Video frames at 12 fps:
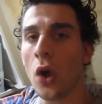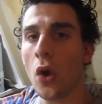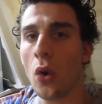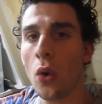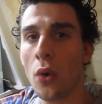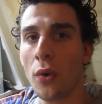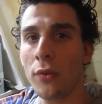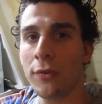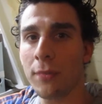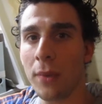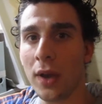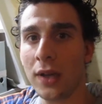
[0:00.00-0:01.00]
of
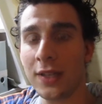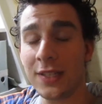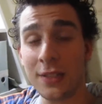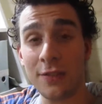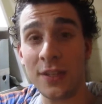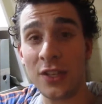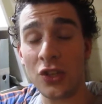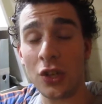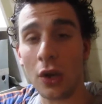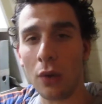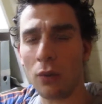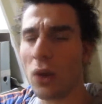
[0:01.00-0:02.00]
my TV
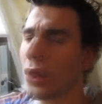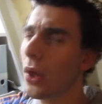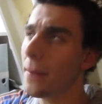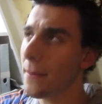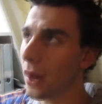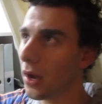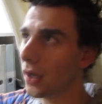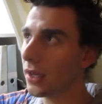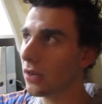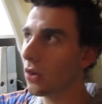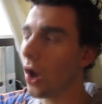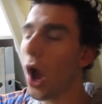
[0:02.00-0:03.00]
show. Well, not
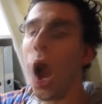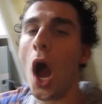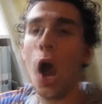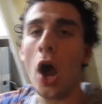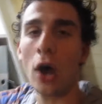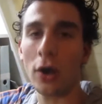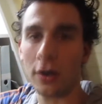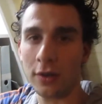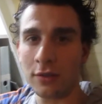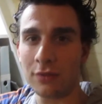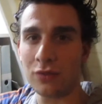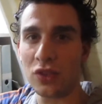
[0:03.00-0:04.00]
mine, our,
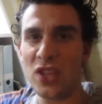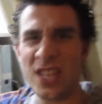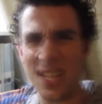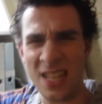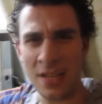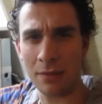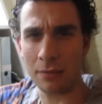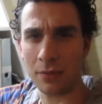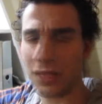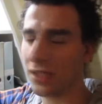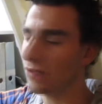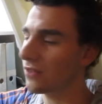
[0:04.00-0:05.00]
the
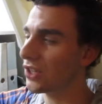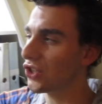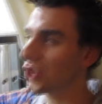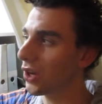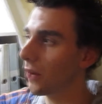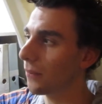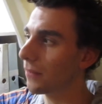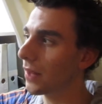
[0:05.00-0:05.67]
team's TV show.